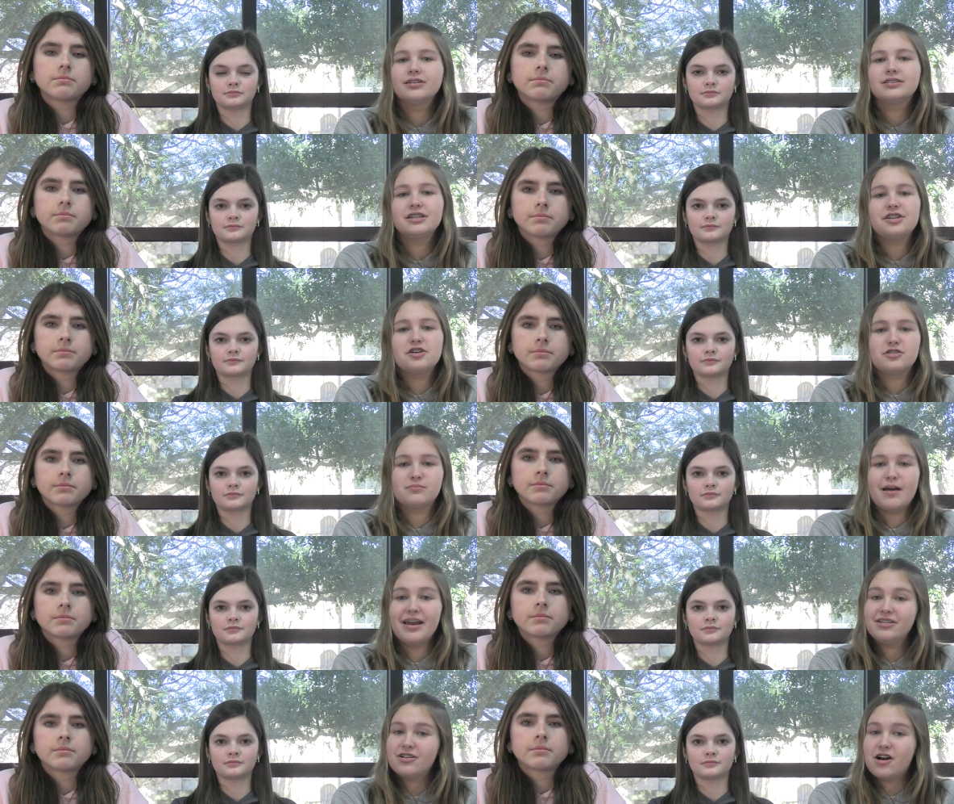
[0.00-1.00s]
Speaker 1: Seniors
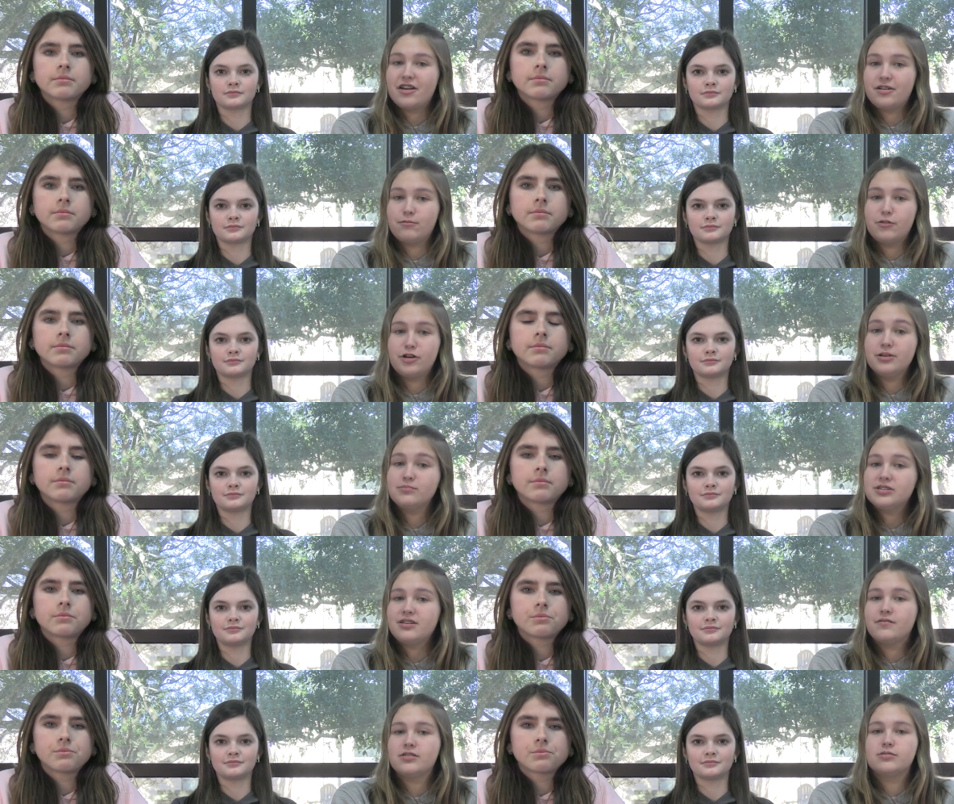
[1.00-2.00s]
Mike Dodd and William
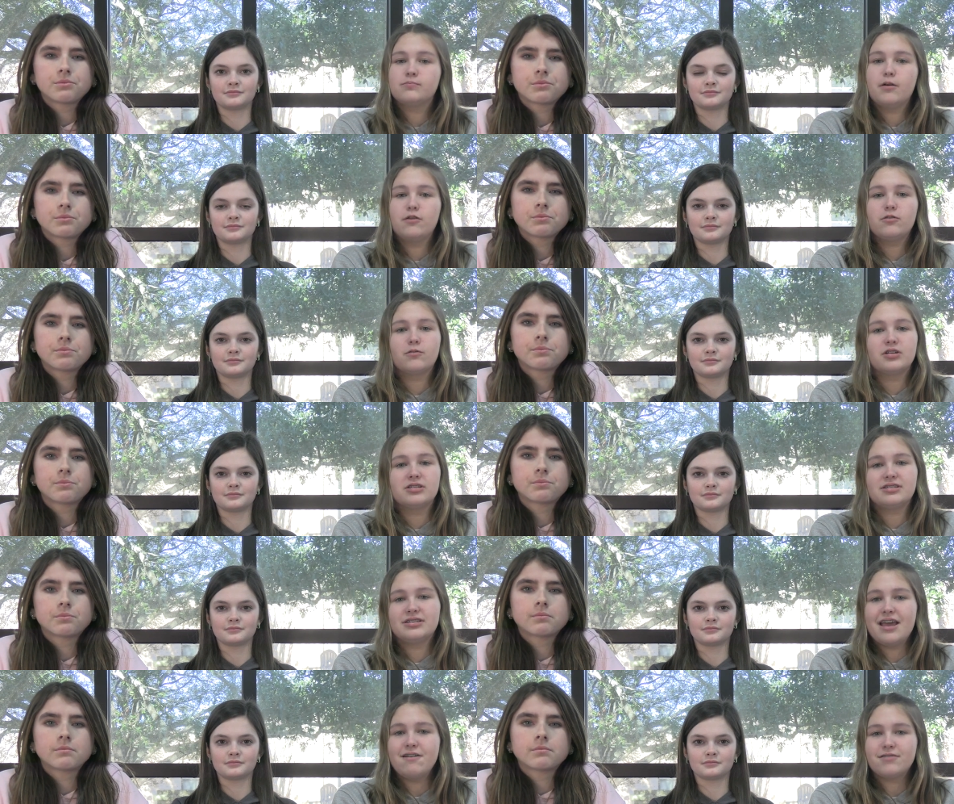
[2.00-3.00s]
Stevens both won
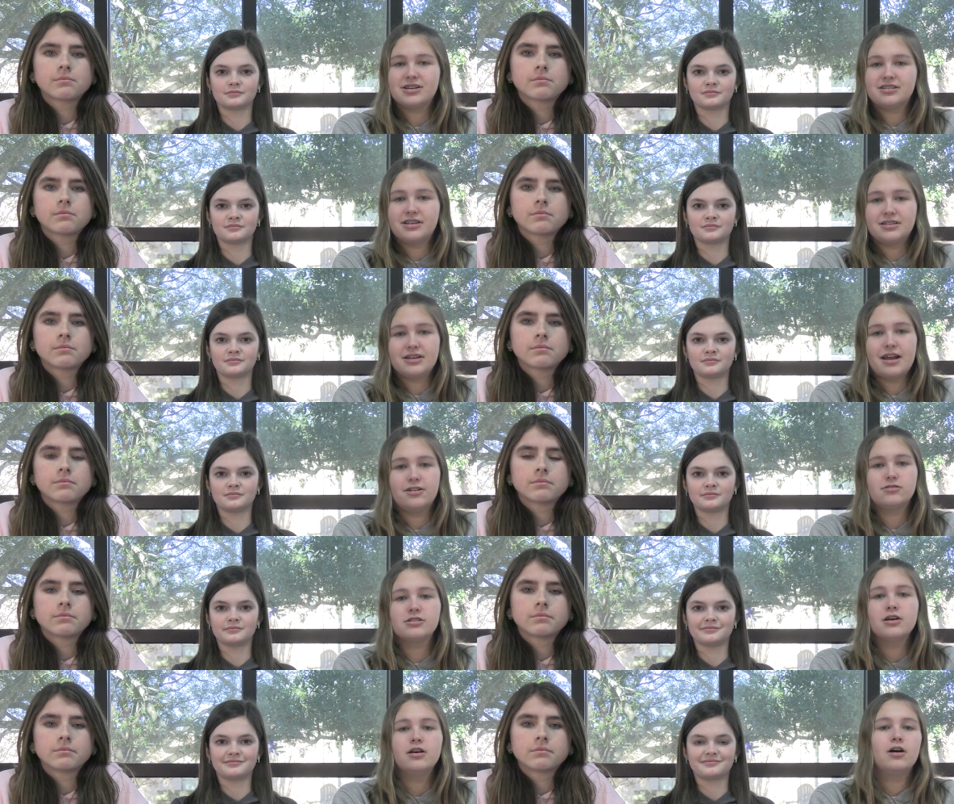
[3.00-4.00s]
state wrestling
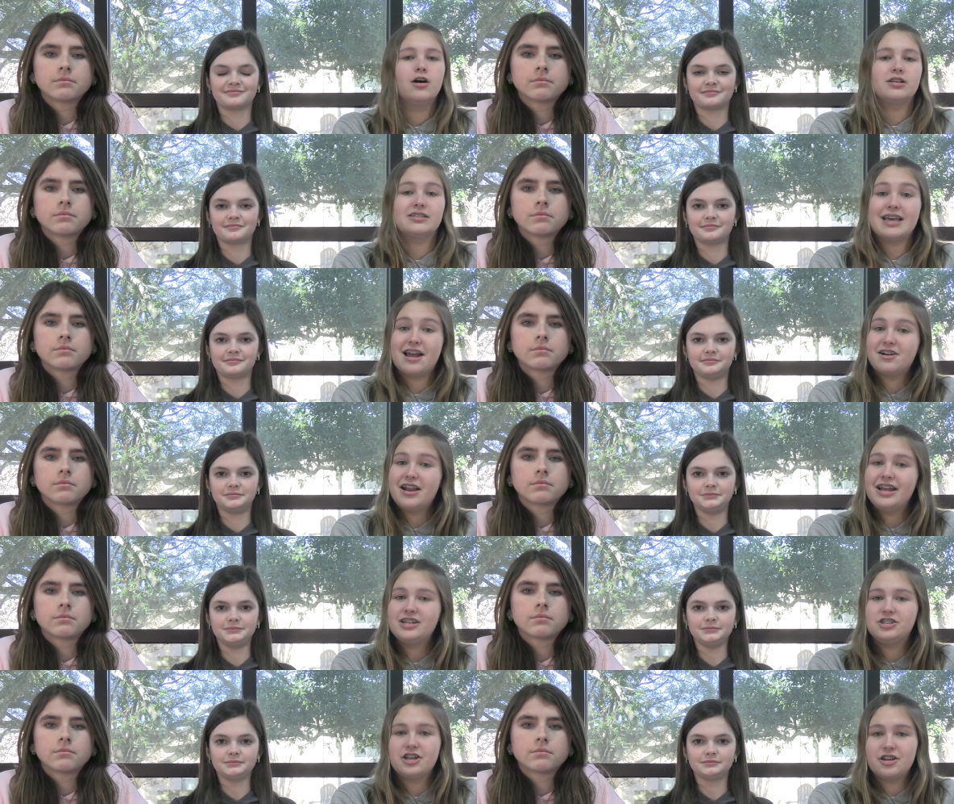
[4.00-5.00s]
titles on
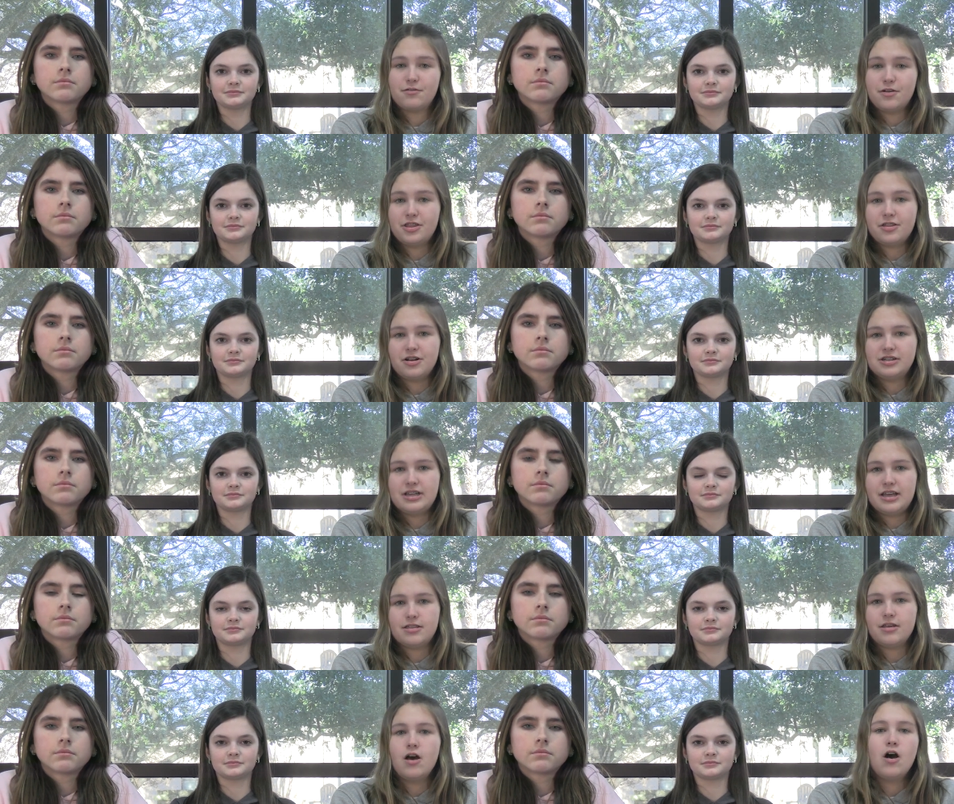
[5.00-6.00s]
Saturday, January
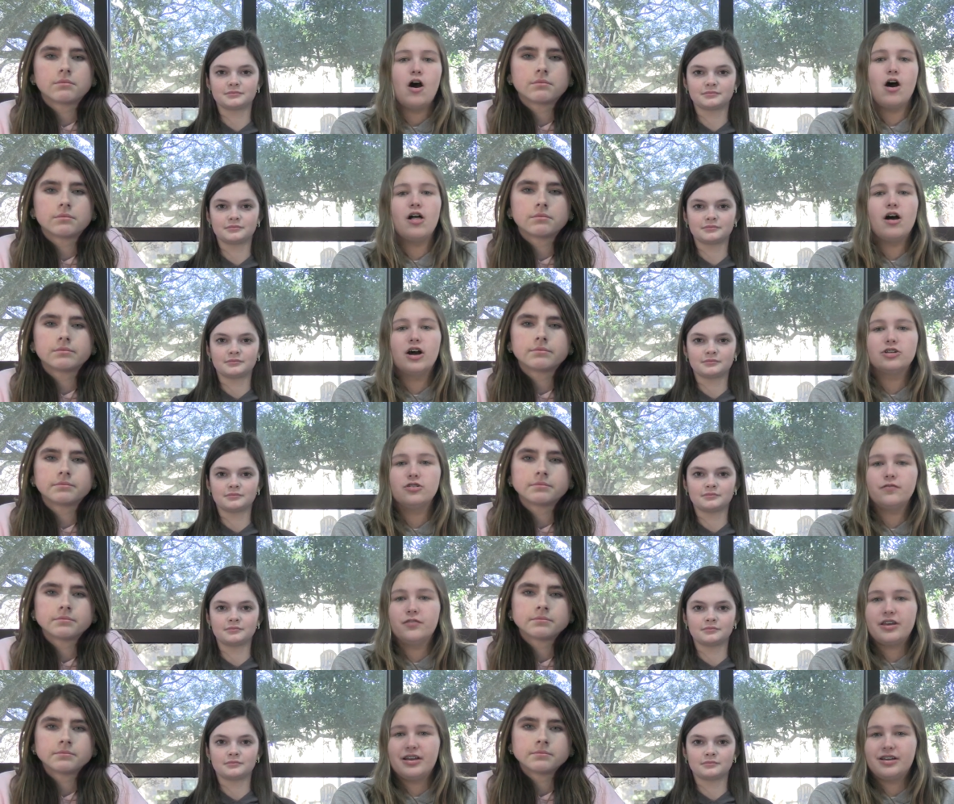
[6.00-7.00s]
13th. Alejandro
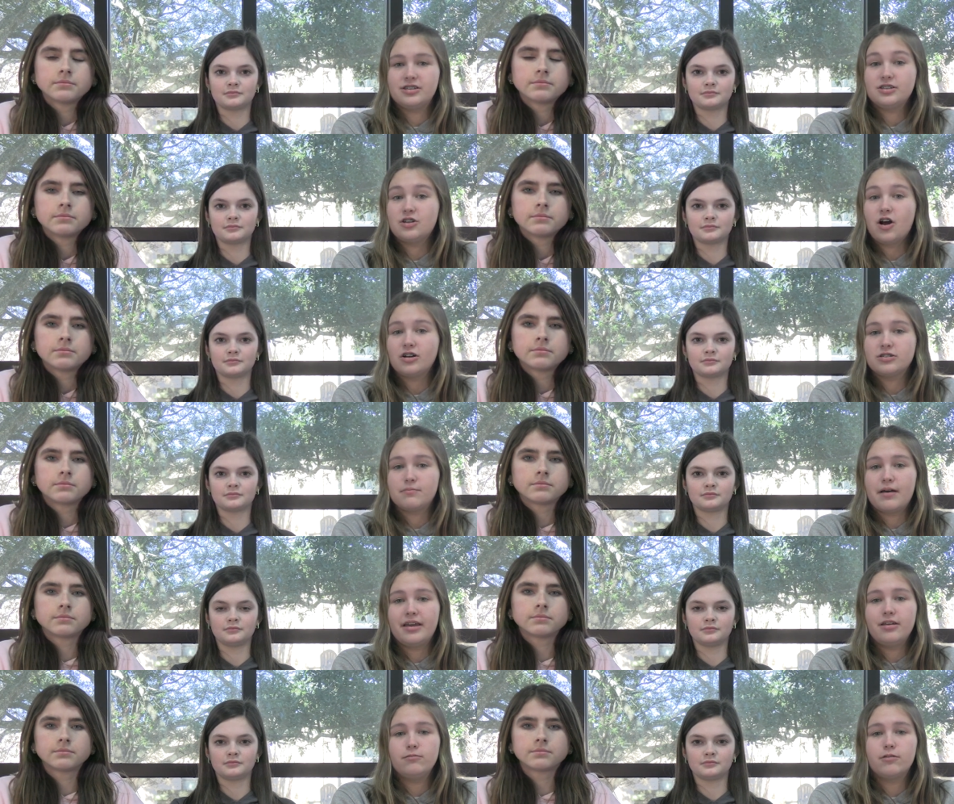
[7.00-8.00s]
Villegas talked to
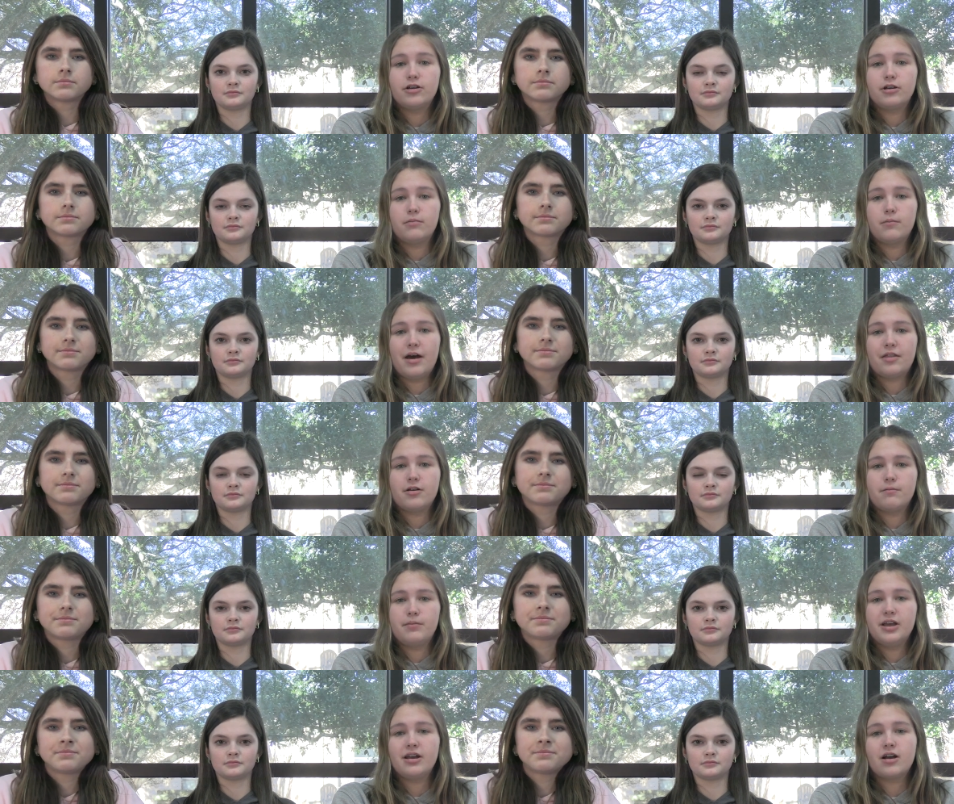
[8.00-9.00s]
Mike and William about their
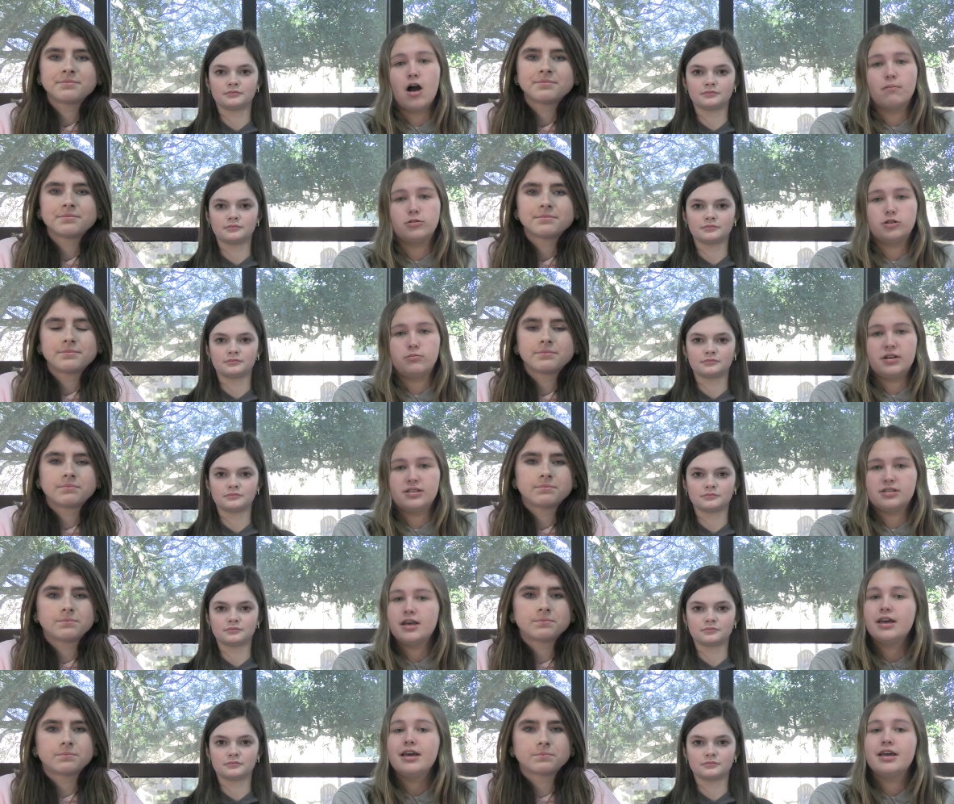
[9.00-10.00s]
big
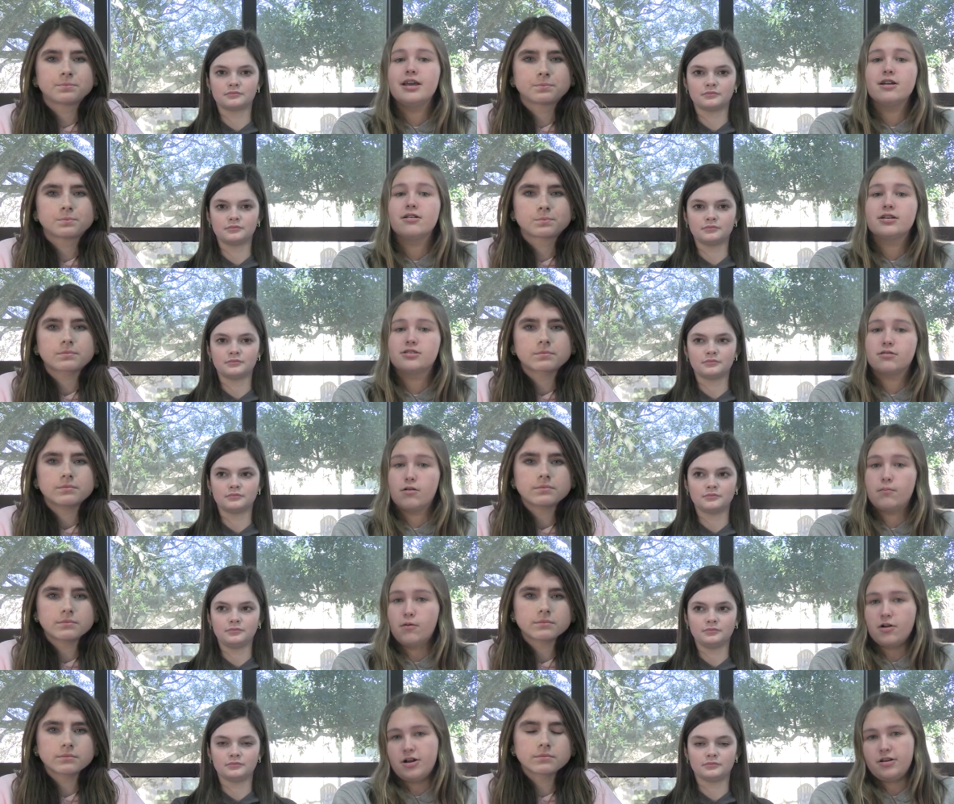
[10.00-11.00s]
accomplishments. Here is a
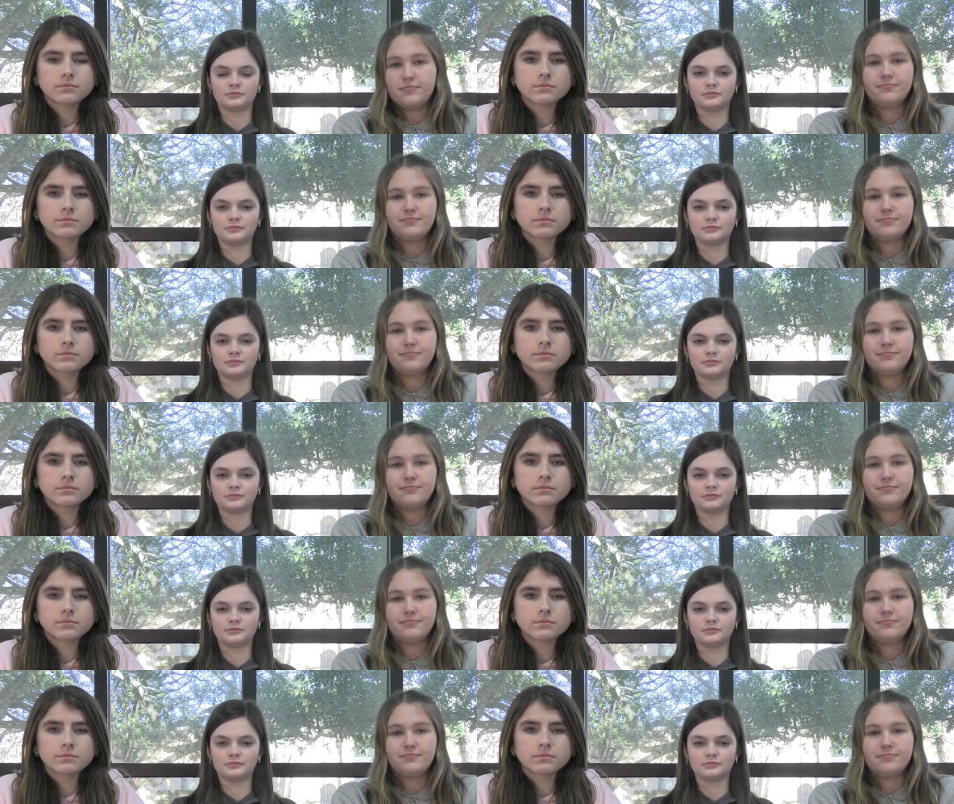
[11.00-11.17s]
report.